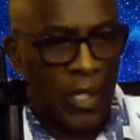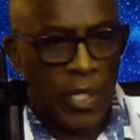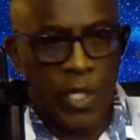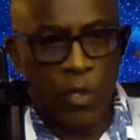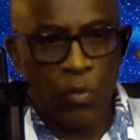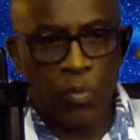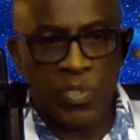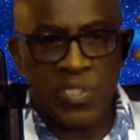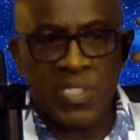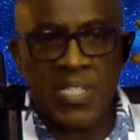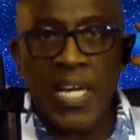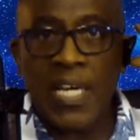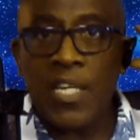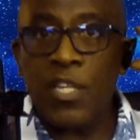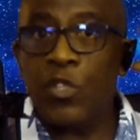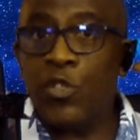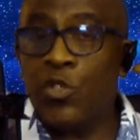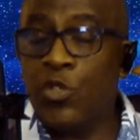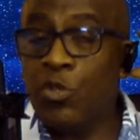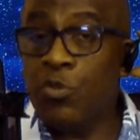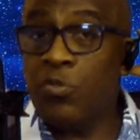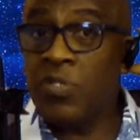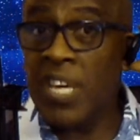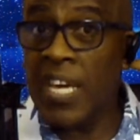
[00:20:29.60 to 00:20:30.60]
He was not a
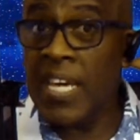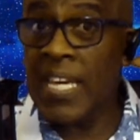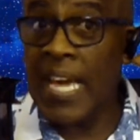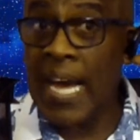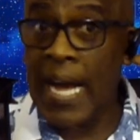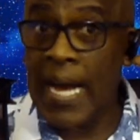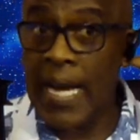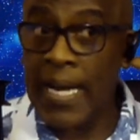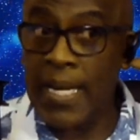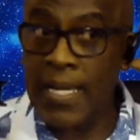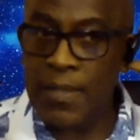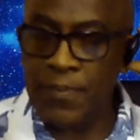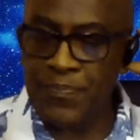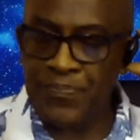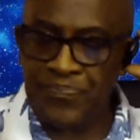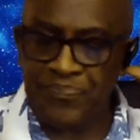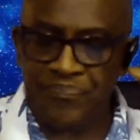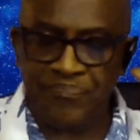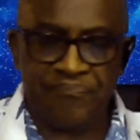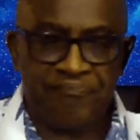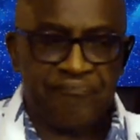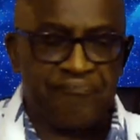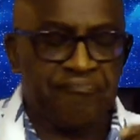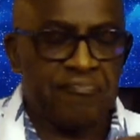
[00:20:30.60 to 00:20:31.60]
Judaite.
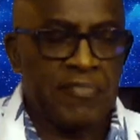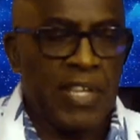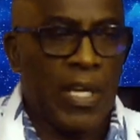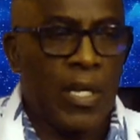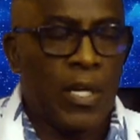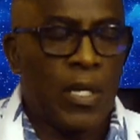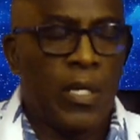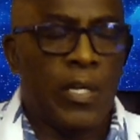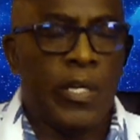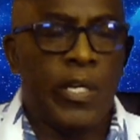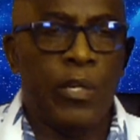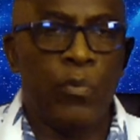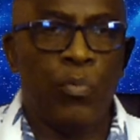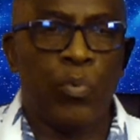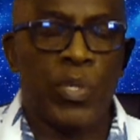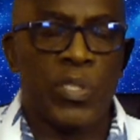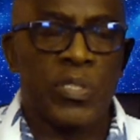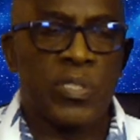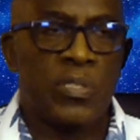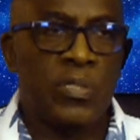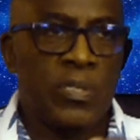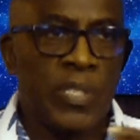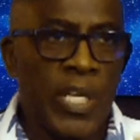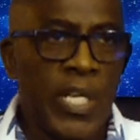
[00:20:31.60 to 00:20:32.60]
He
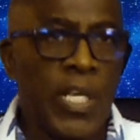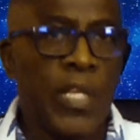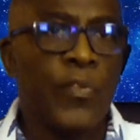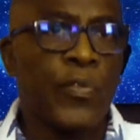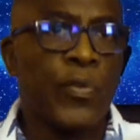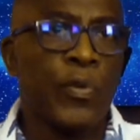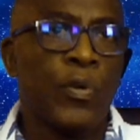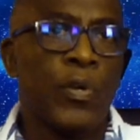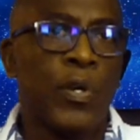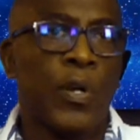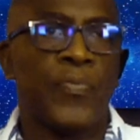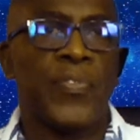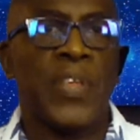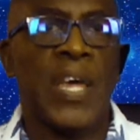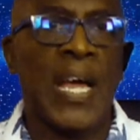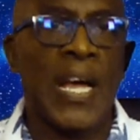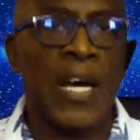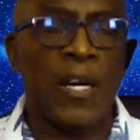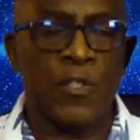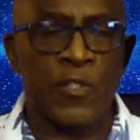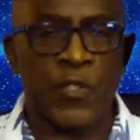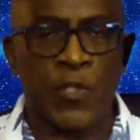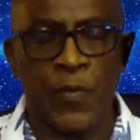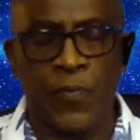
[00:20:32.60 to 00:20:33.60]
was neither of the
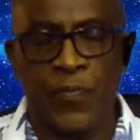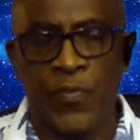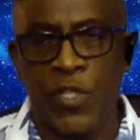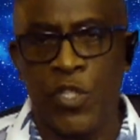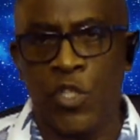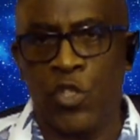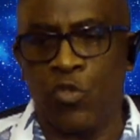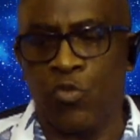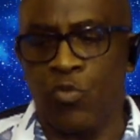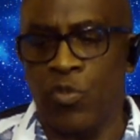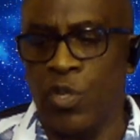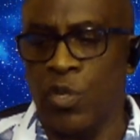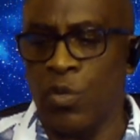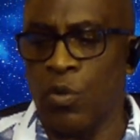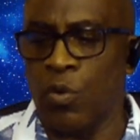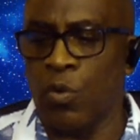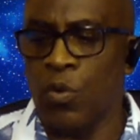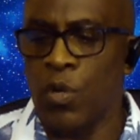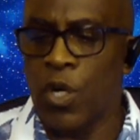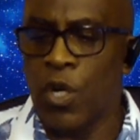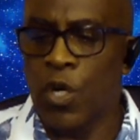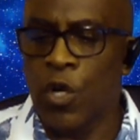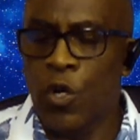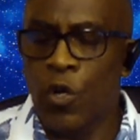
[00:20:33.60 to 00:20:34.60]
house of
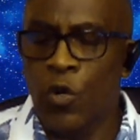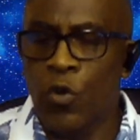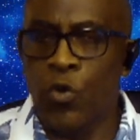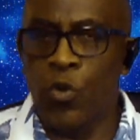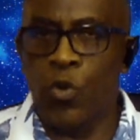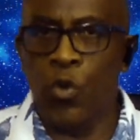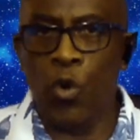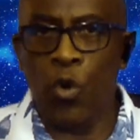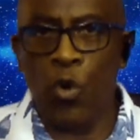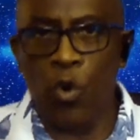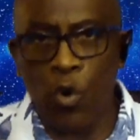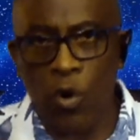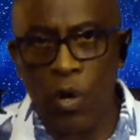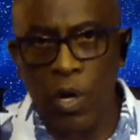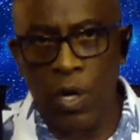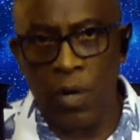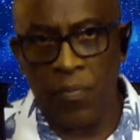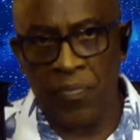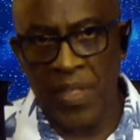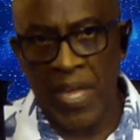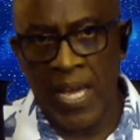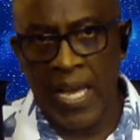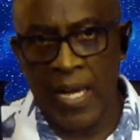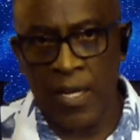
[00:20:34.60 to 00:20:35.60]
Israel nor
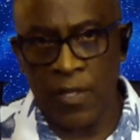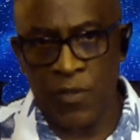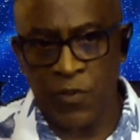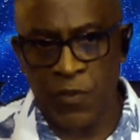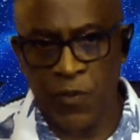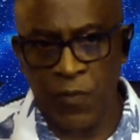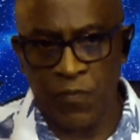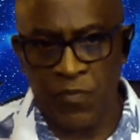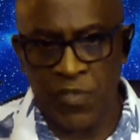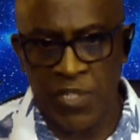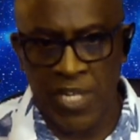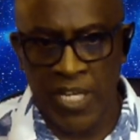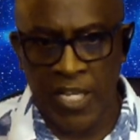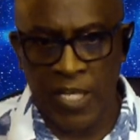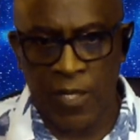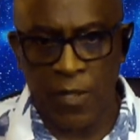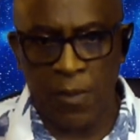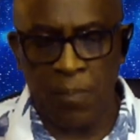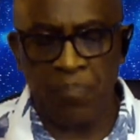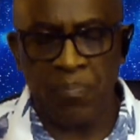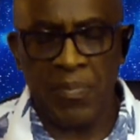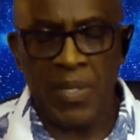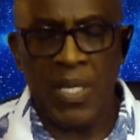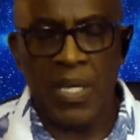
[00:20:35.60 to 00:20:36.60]
of the house of
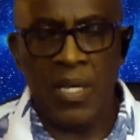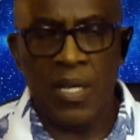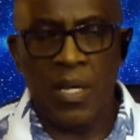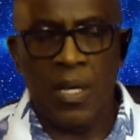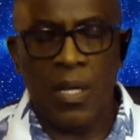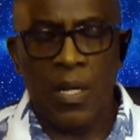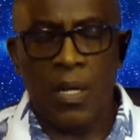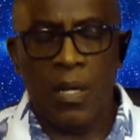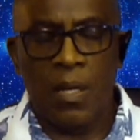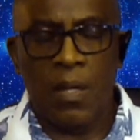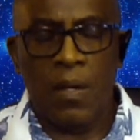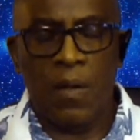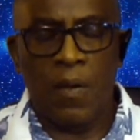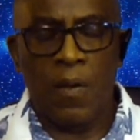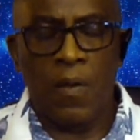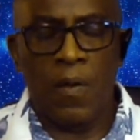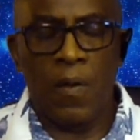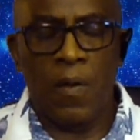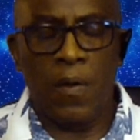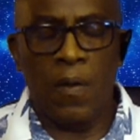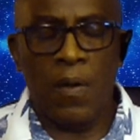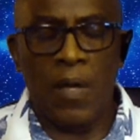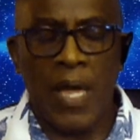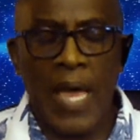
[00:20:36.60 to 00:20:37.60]
Jacob.
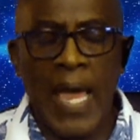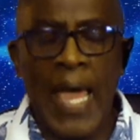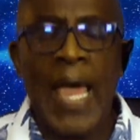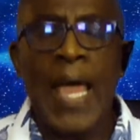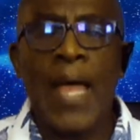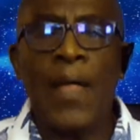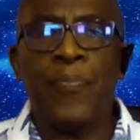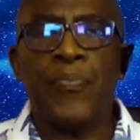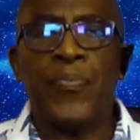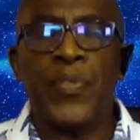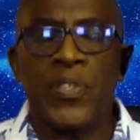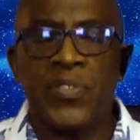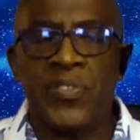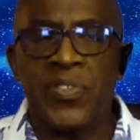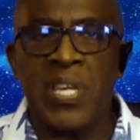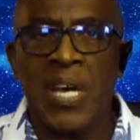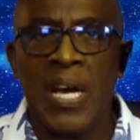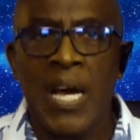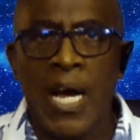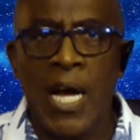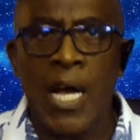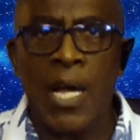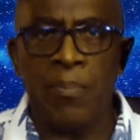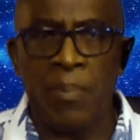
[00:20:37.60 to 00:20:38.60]
At the
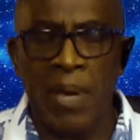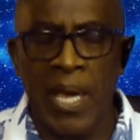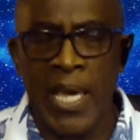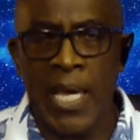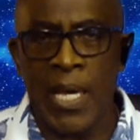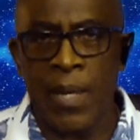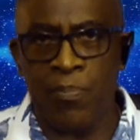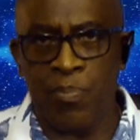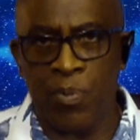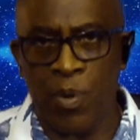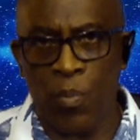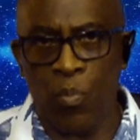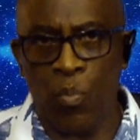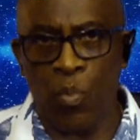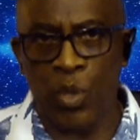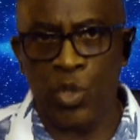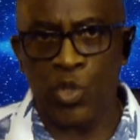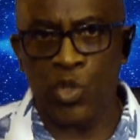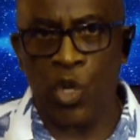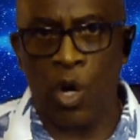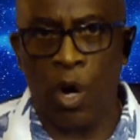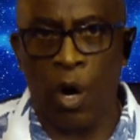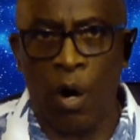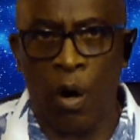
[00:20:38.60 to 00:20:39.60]
time Abram
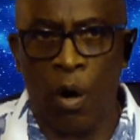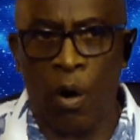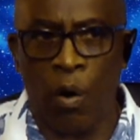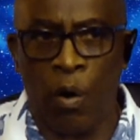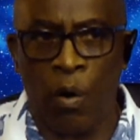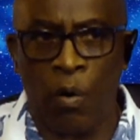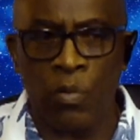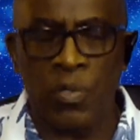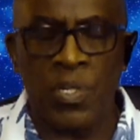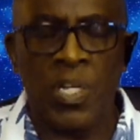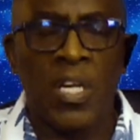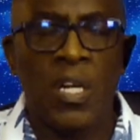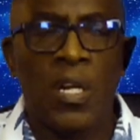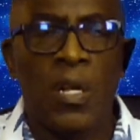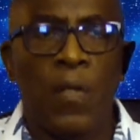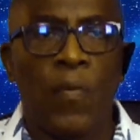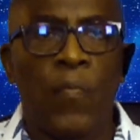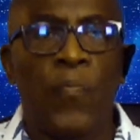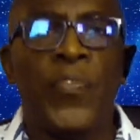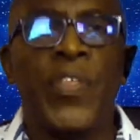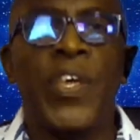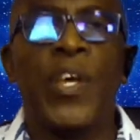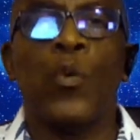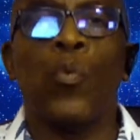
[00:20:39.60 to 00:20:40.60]
was called,
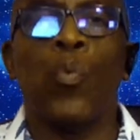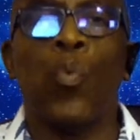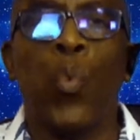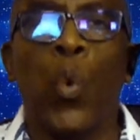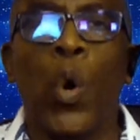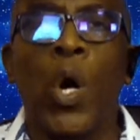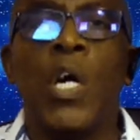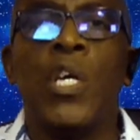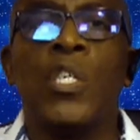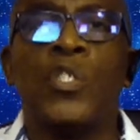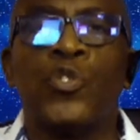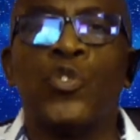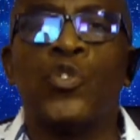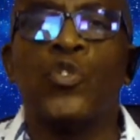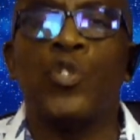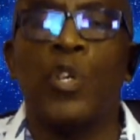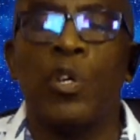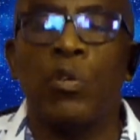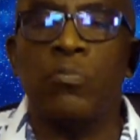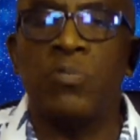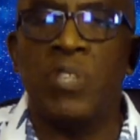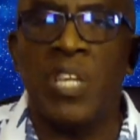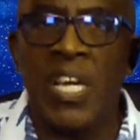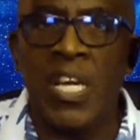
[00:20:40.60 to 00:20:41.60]
there was
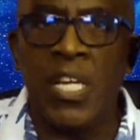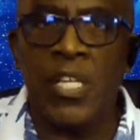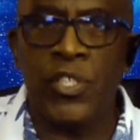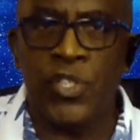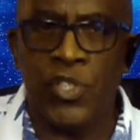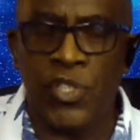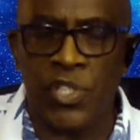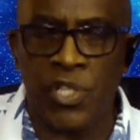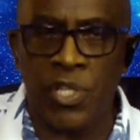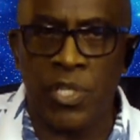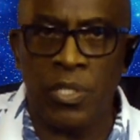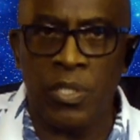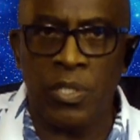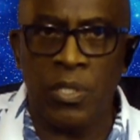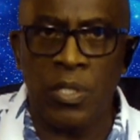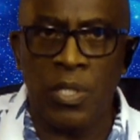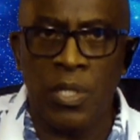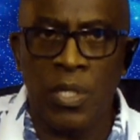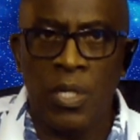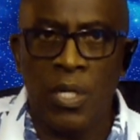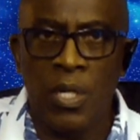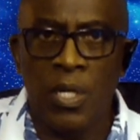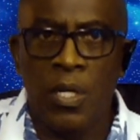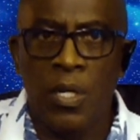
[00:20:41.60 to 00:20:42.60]
no
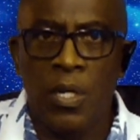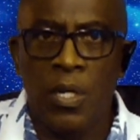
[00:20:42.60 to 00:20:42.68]
nation